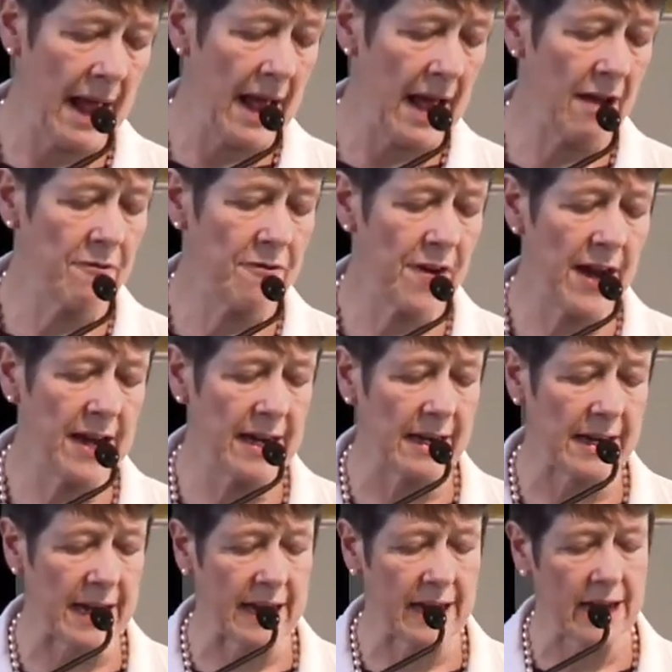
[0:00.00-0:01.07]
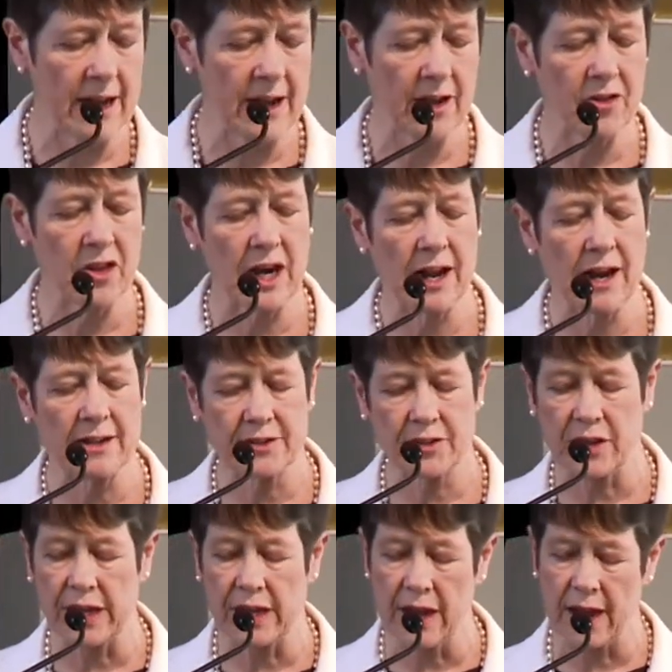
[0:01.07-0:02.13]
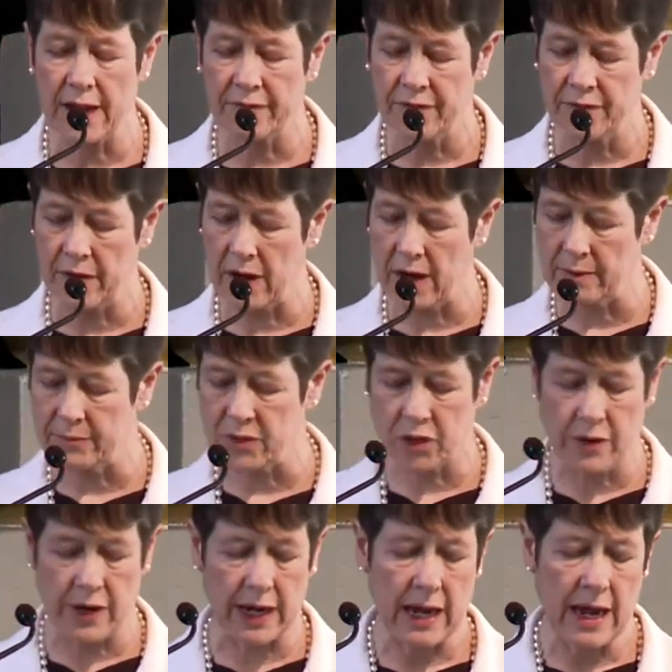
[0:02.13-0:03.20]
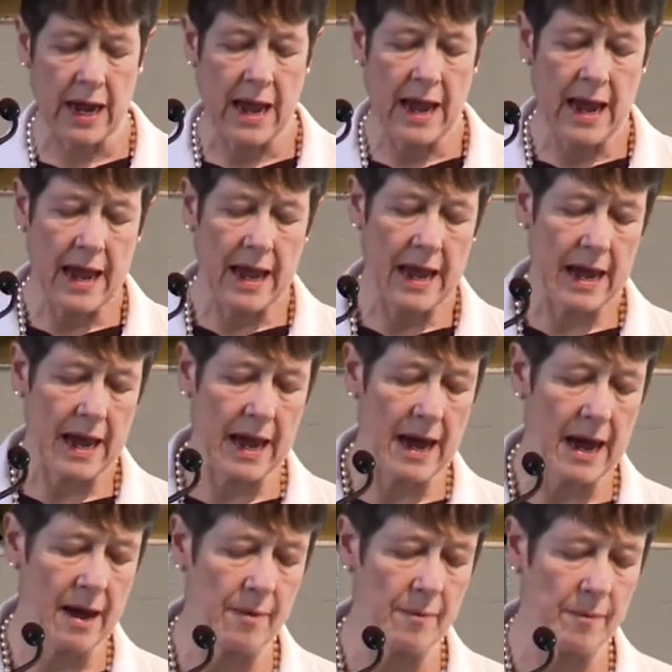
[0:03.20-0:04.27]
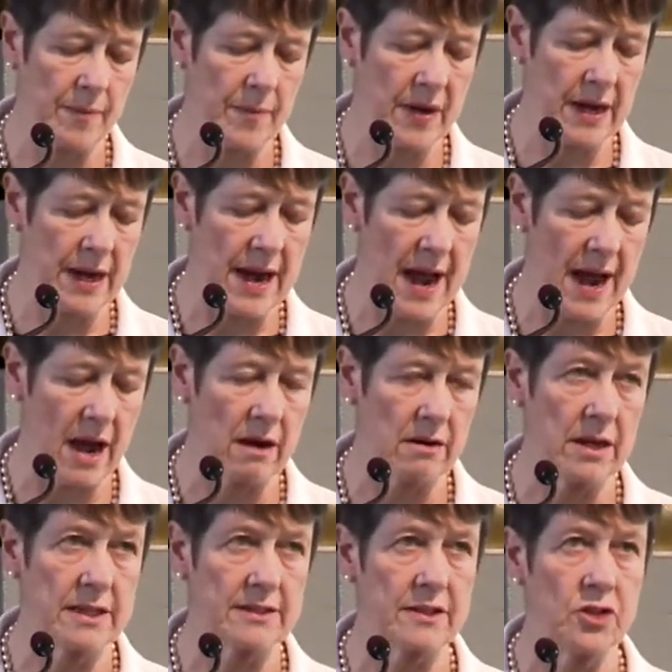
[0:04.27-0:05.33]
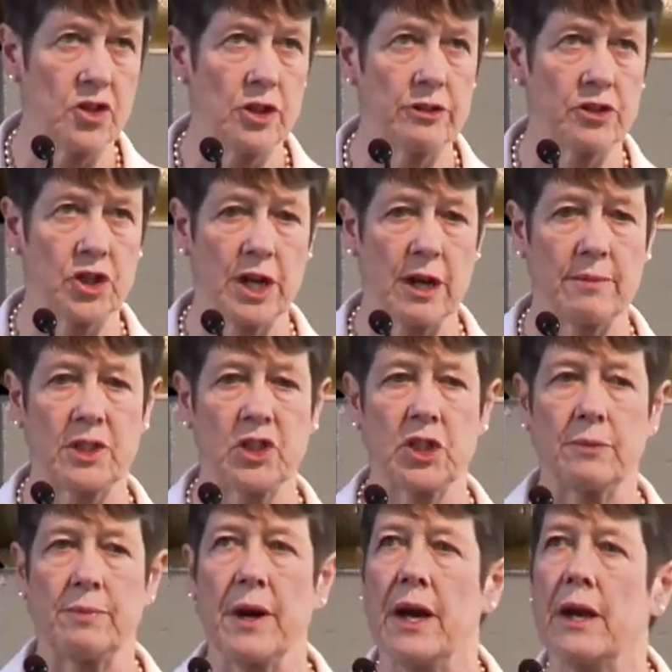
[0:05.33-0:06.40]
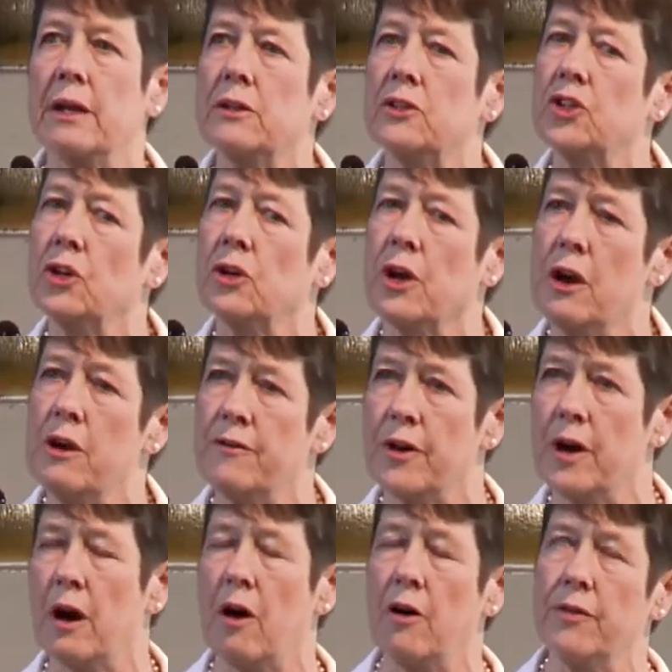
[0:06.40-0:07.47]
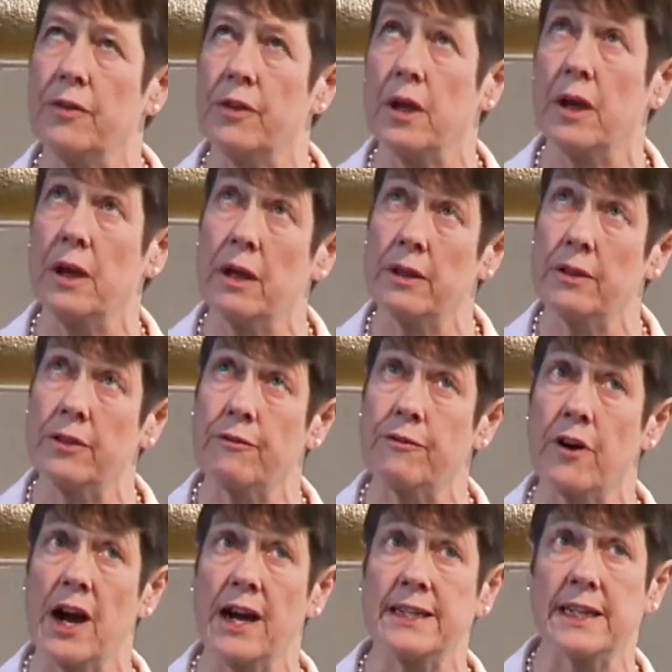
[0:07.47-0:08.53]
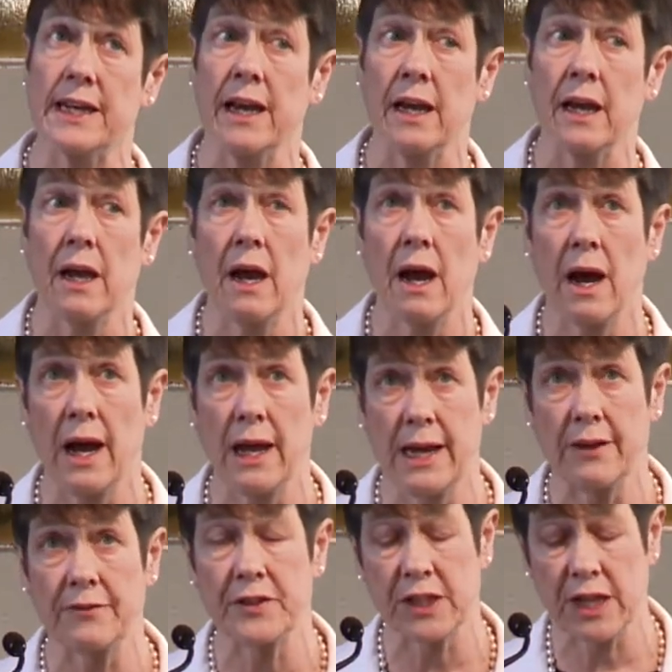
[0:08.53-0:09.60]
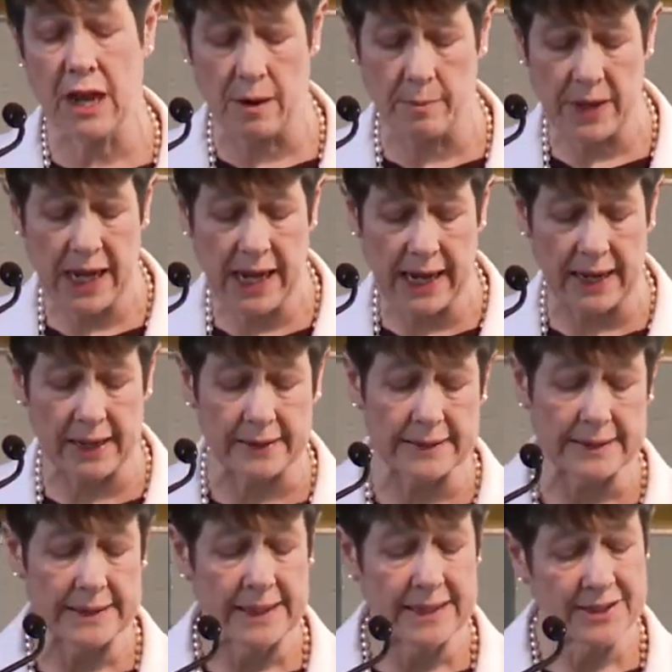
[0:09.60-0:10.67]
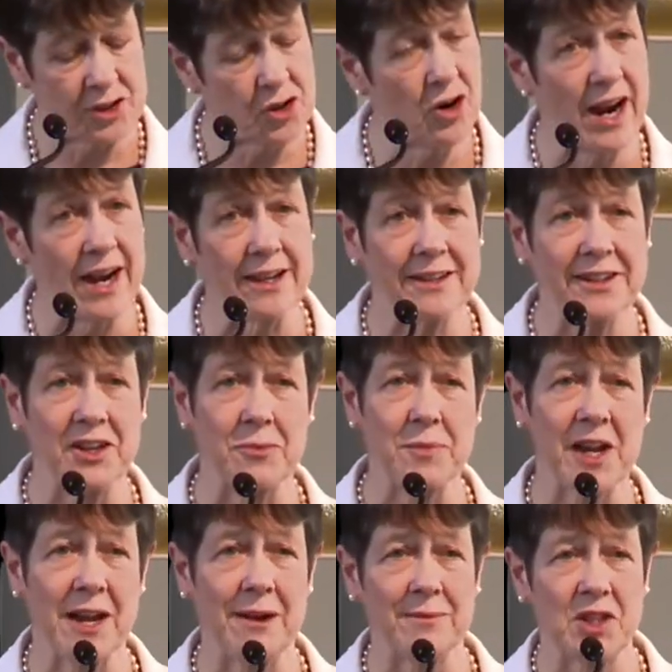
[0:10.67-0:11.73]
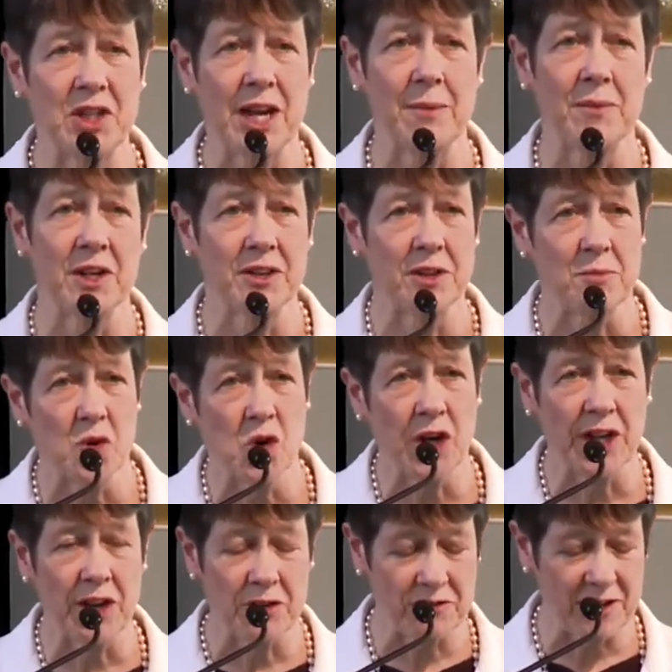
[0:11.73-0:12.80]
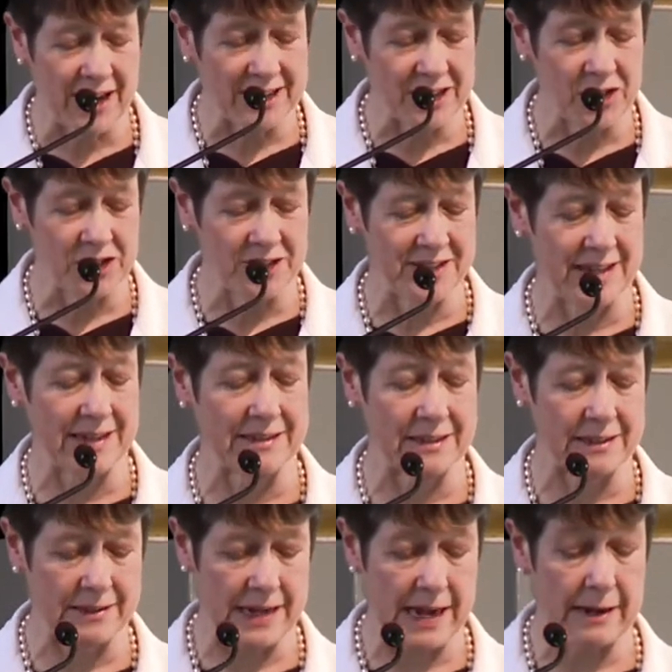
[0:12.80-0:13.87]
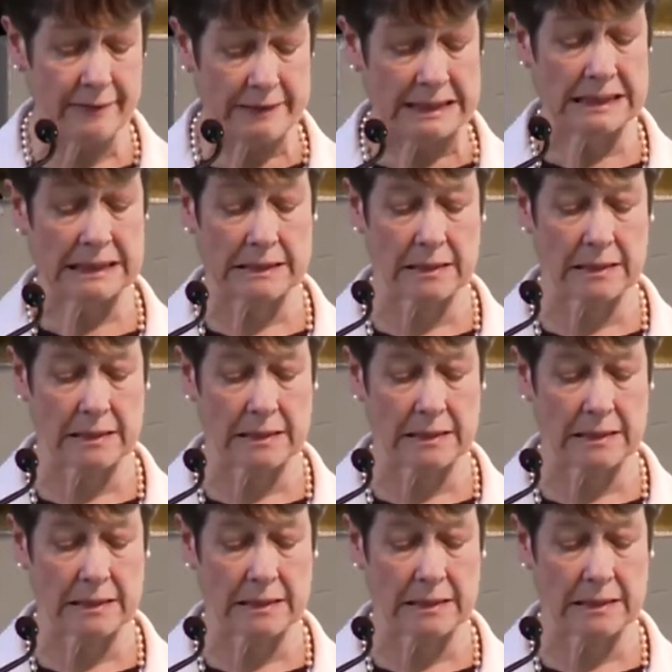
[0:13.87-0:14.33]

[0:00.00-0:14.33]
And finally, the last thing I'm doing now is a new chairmanship I took over on the Friday I left to come here. It's great. You become chairman in the morning, you fly to New Zealand in the evening.